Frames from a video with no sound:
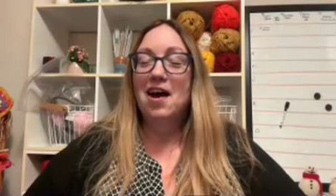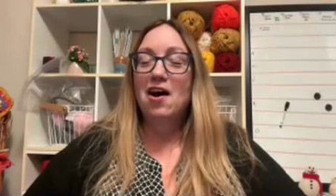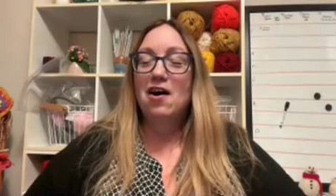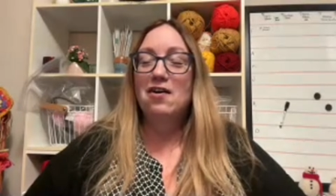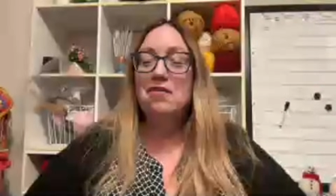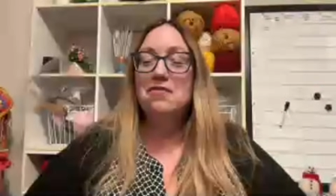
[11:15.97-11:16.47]

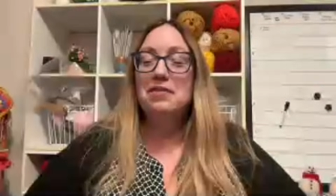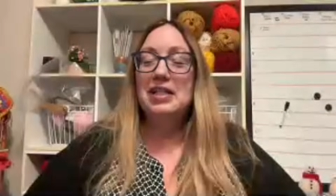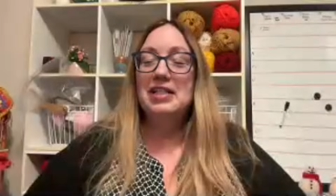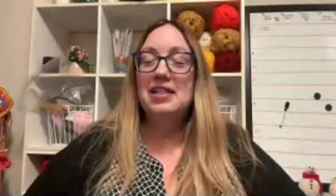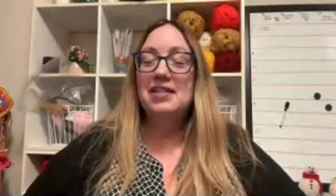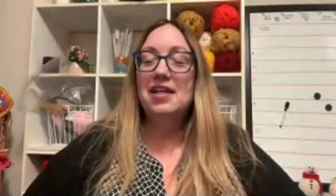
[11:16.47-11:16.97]
Oh, Lynn
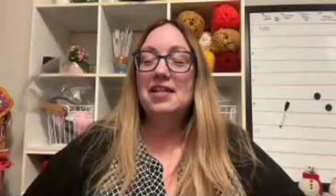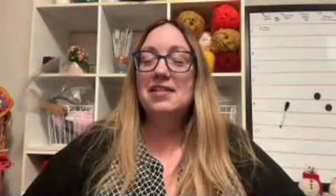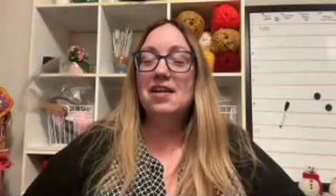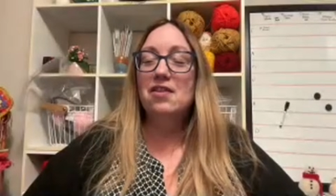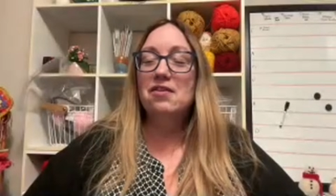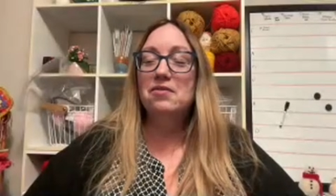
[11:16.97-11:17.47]
says, "I
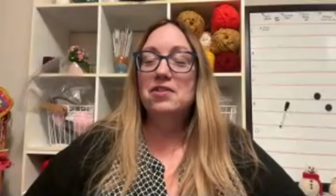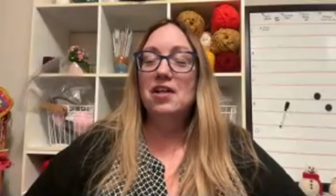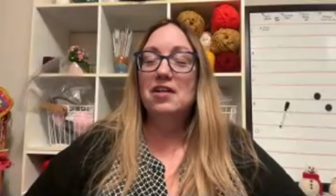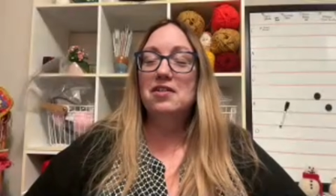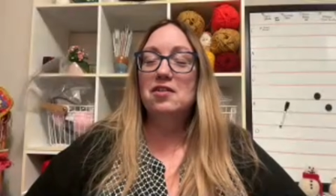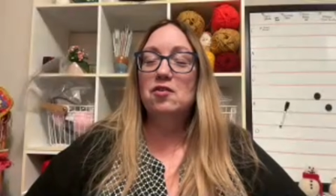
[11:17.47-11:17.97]
saw those
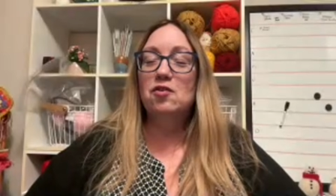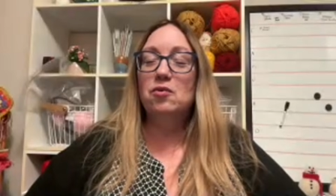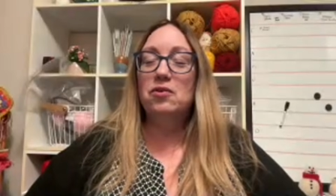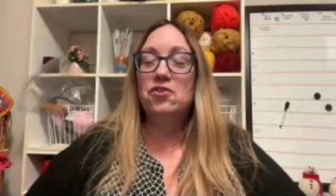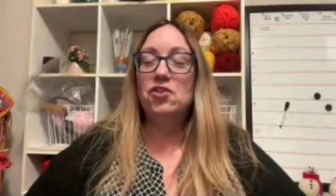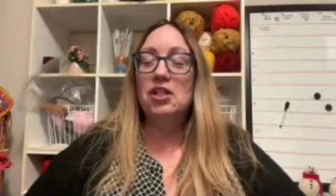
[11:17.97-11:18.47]
socks, they're
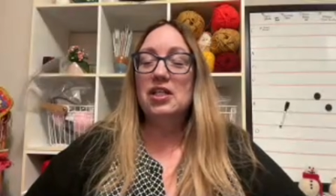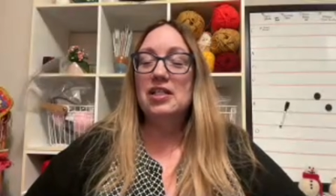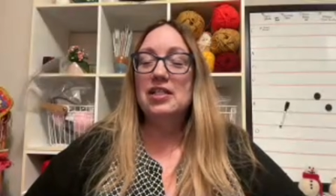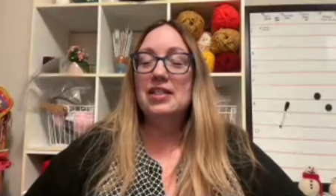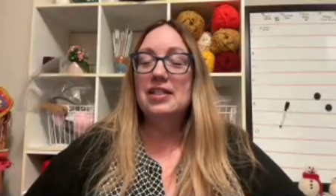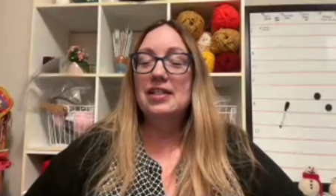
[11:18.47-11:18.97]

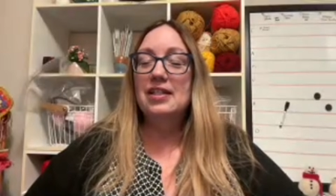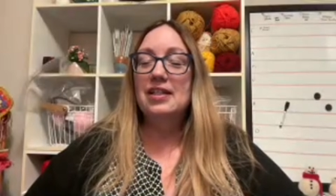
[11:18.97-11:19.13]
gorgeous."